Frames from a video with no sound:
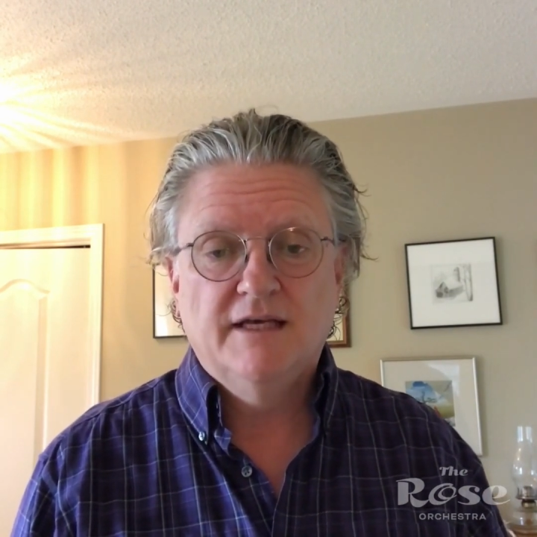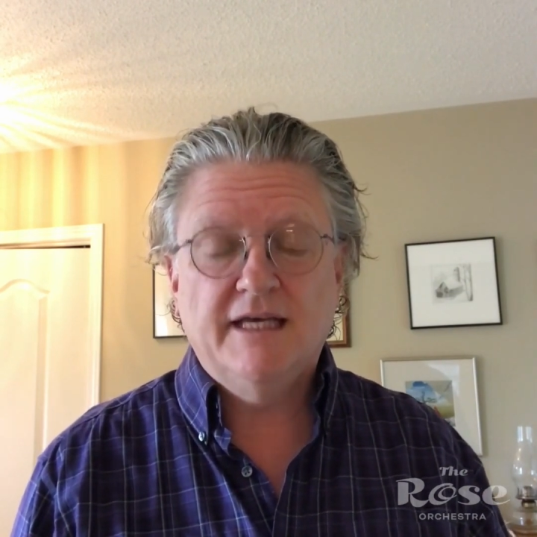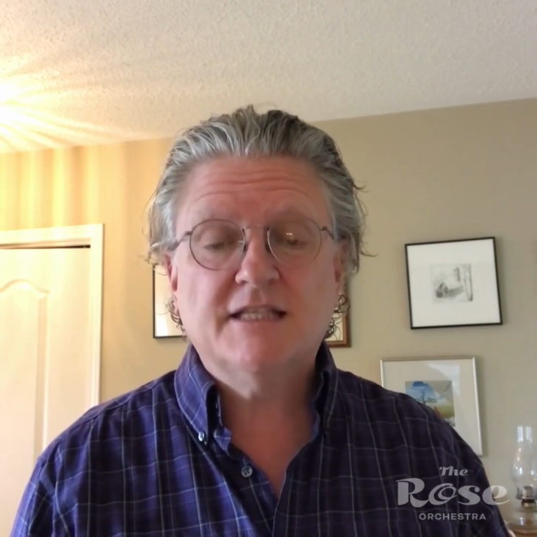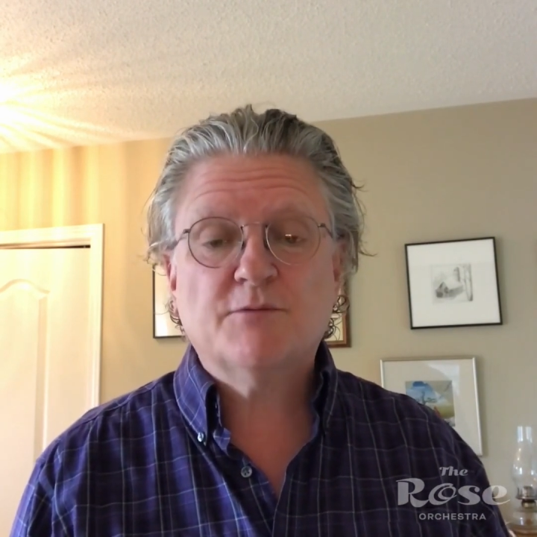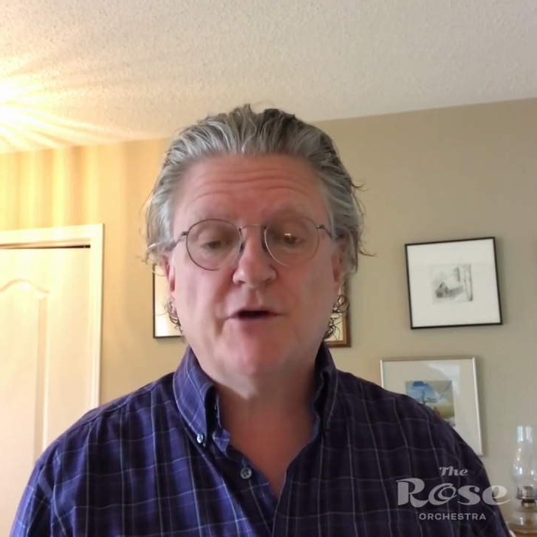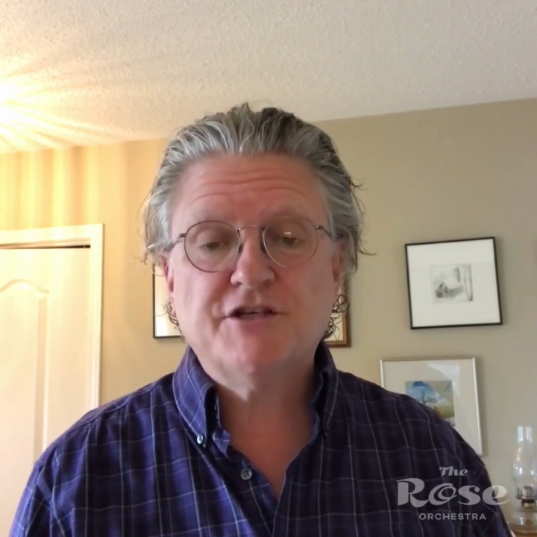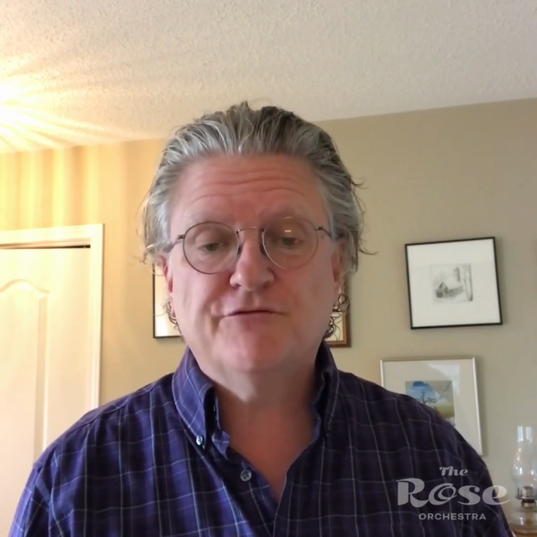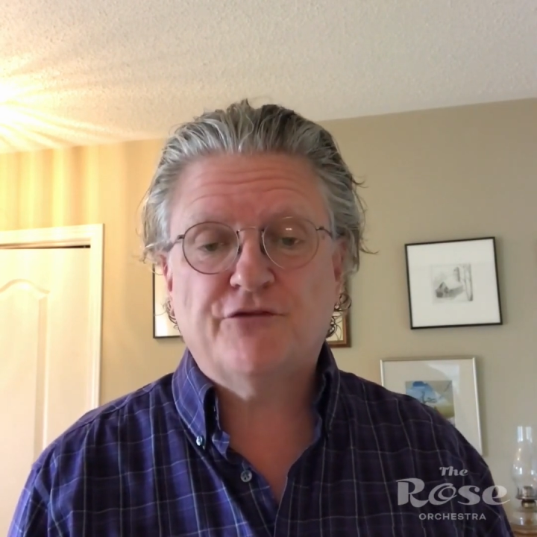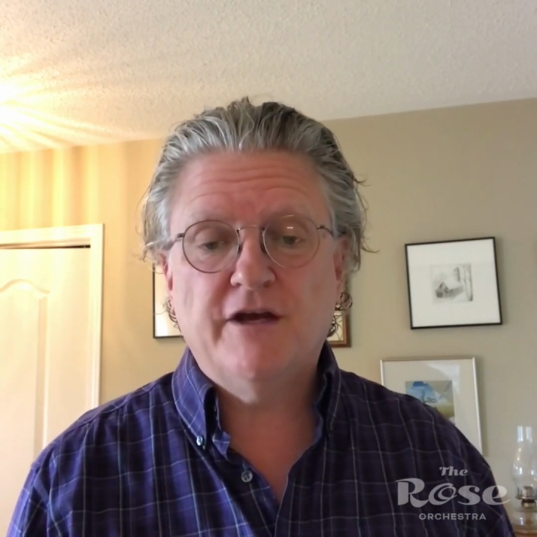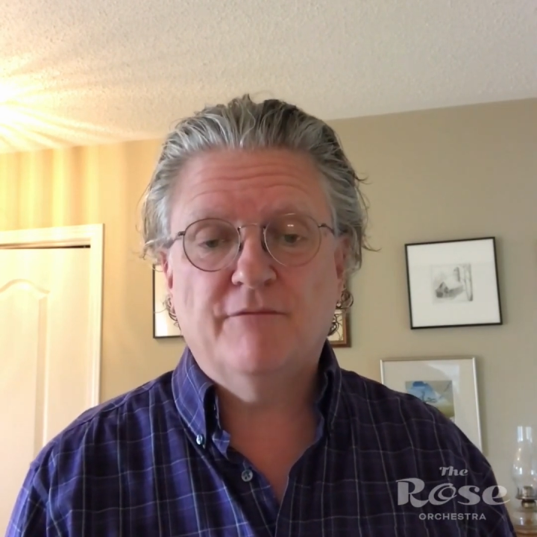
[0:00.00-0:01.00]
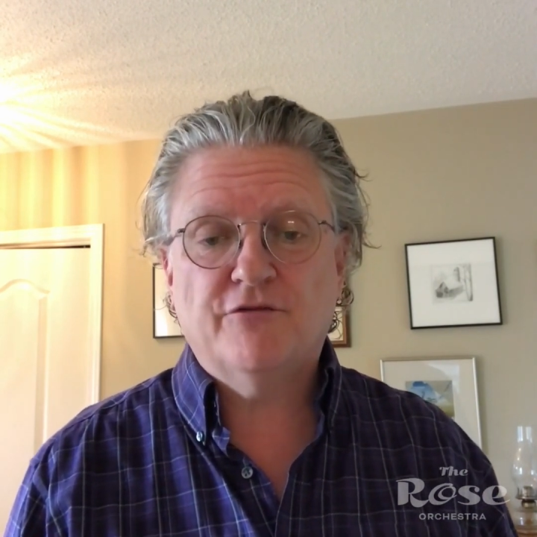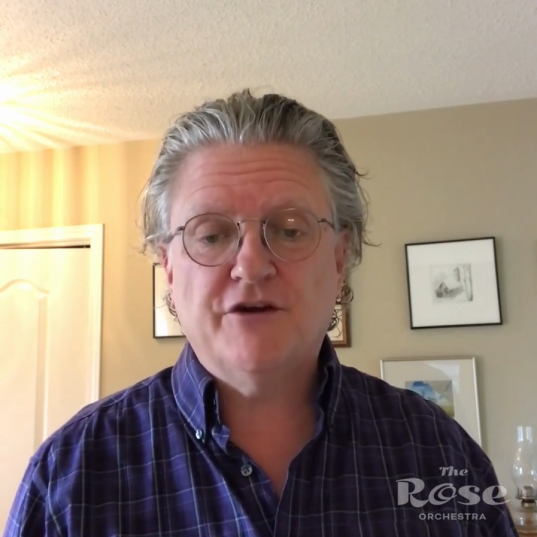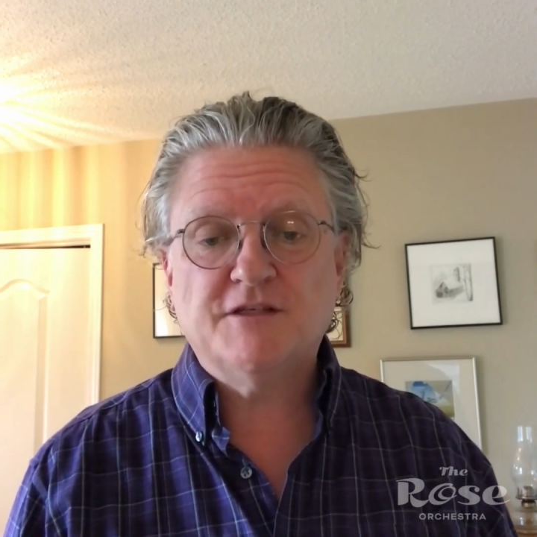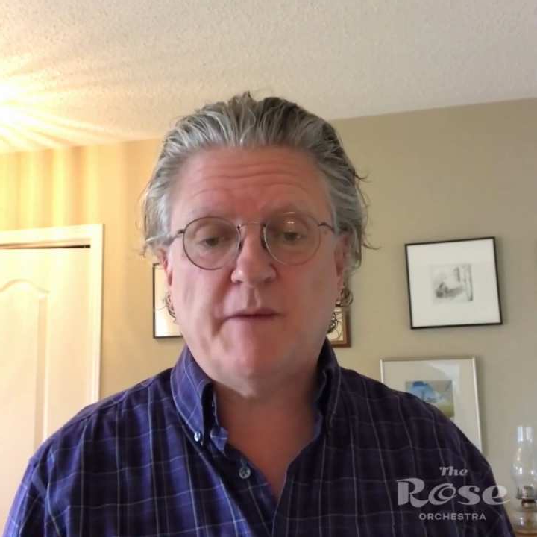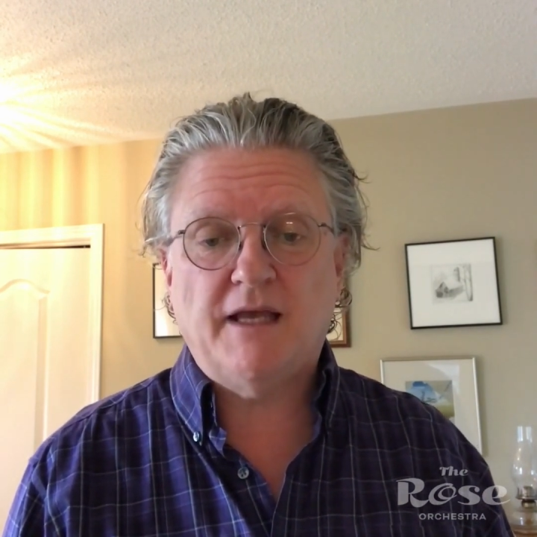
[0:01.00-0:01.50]
inspiration for him for
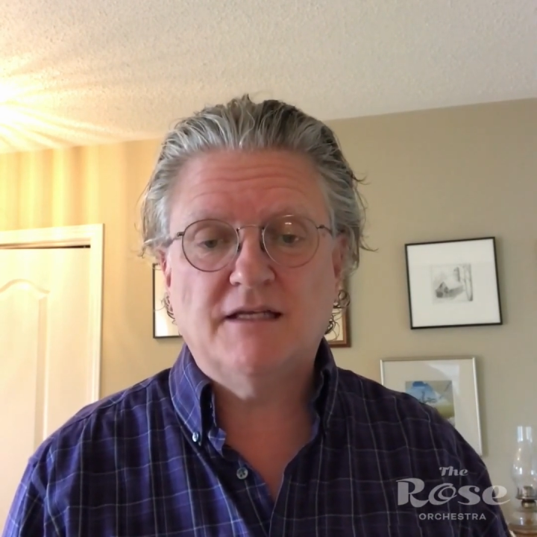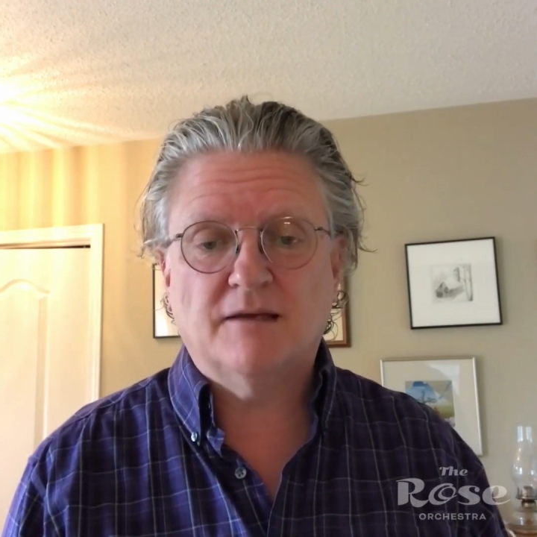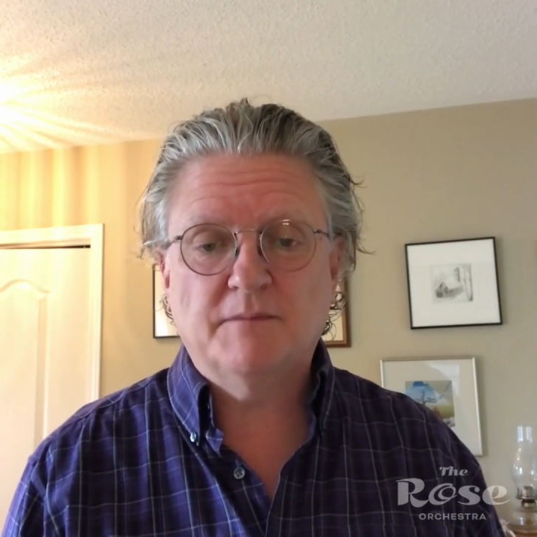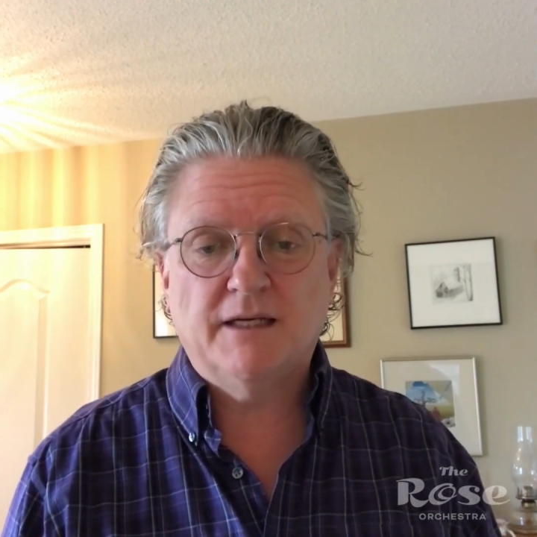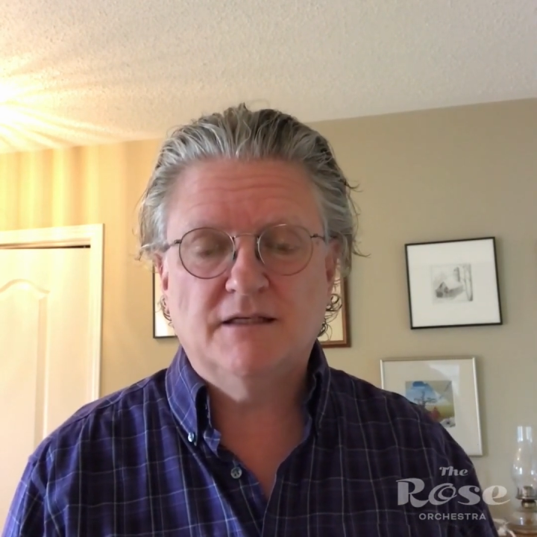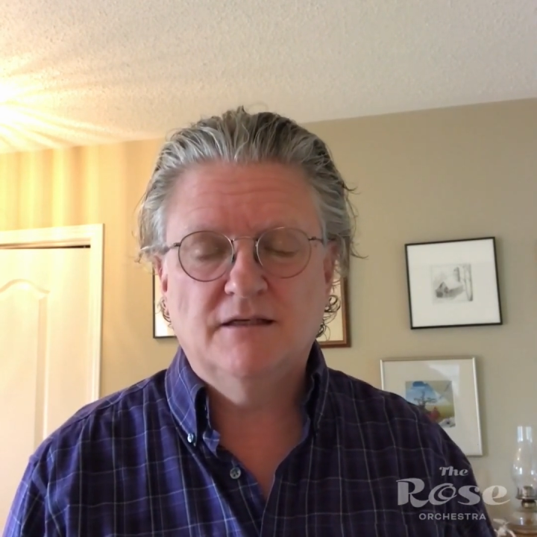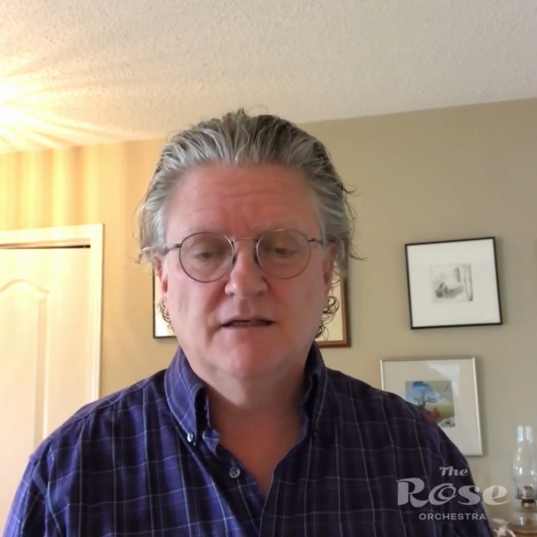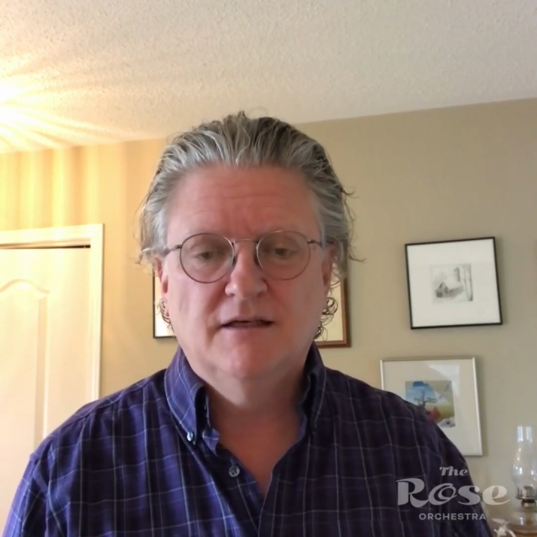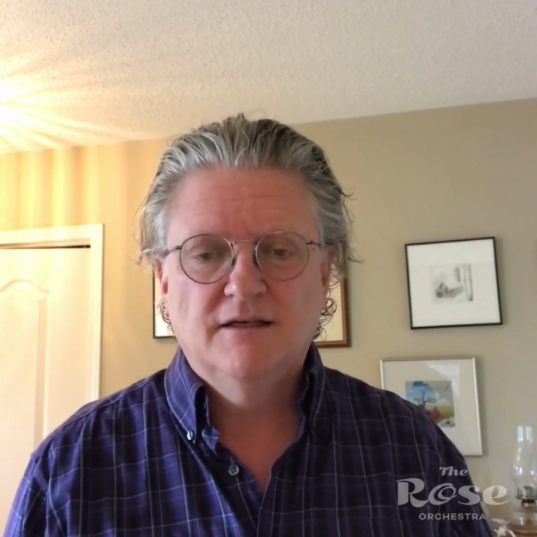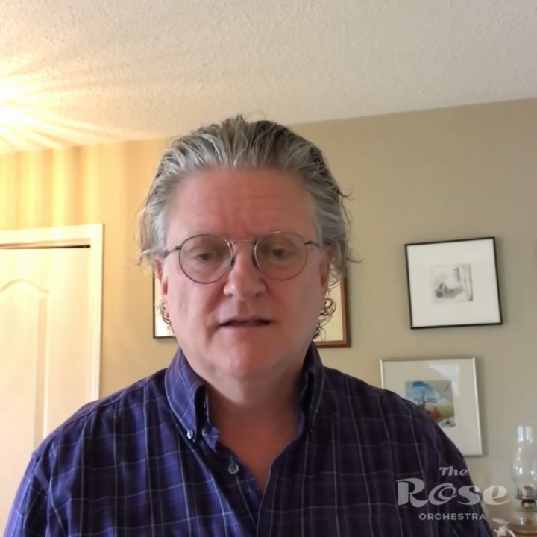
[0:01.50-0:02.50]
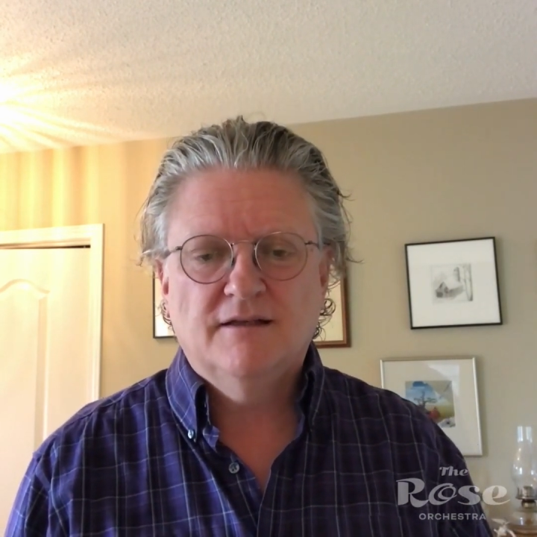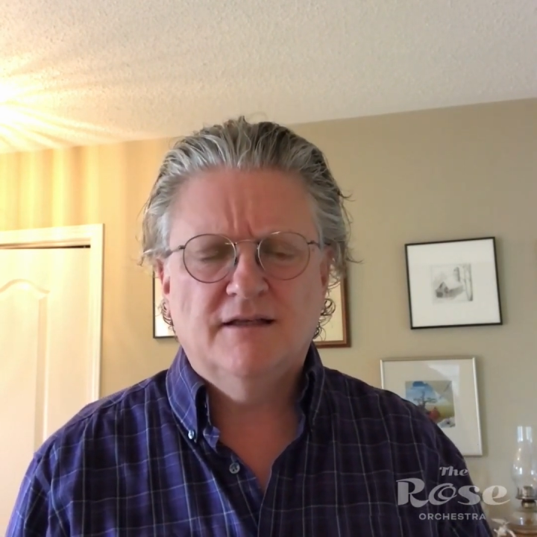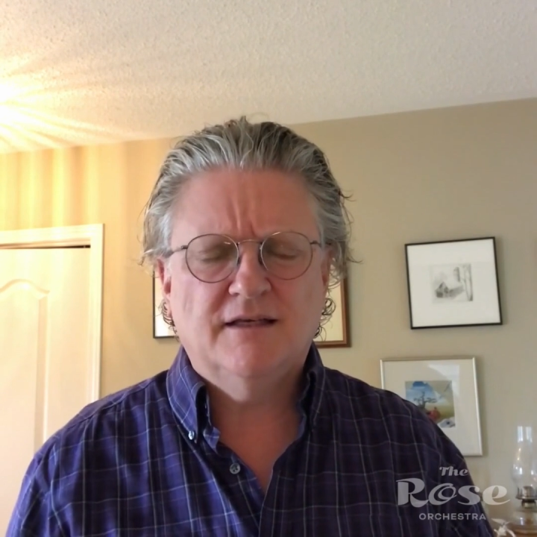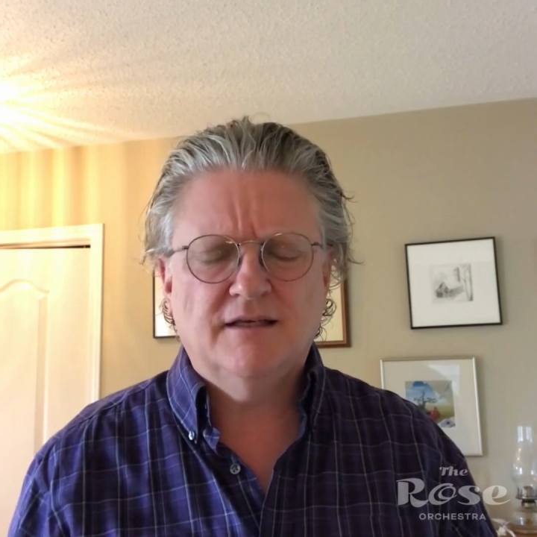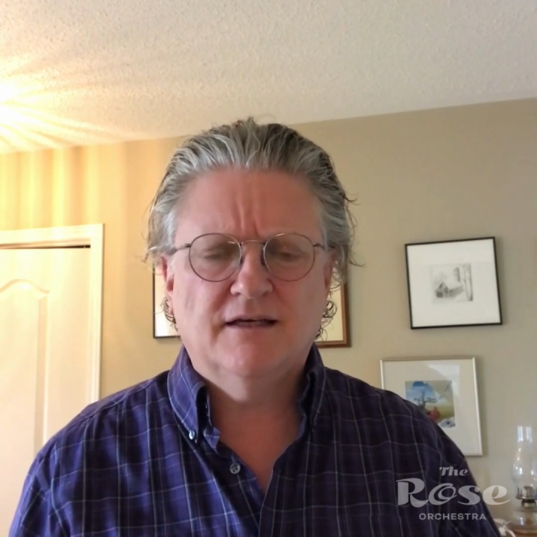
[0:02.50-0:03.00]
his painting, but
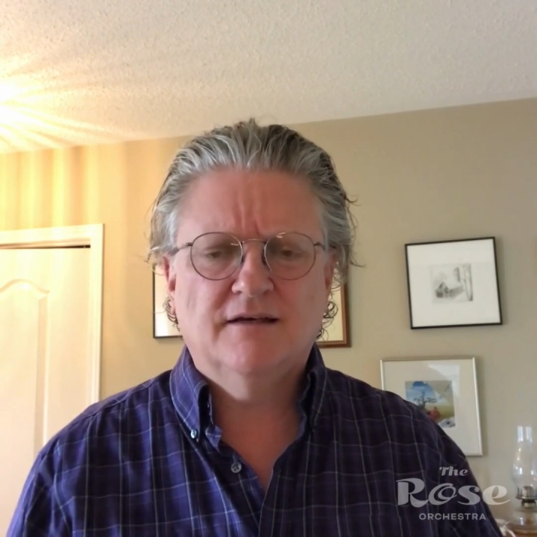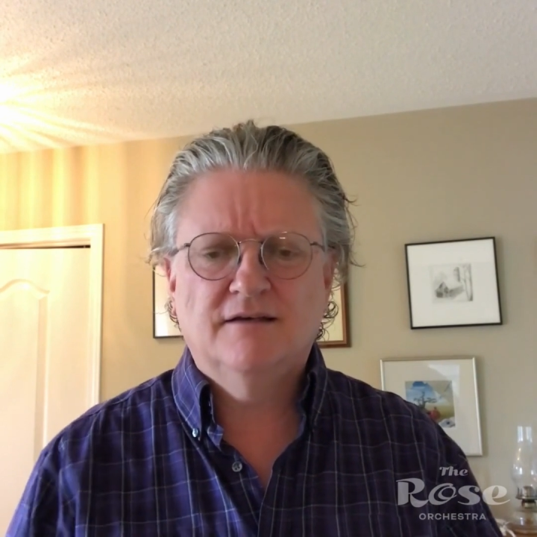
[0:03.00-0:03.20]
the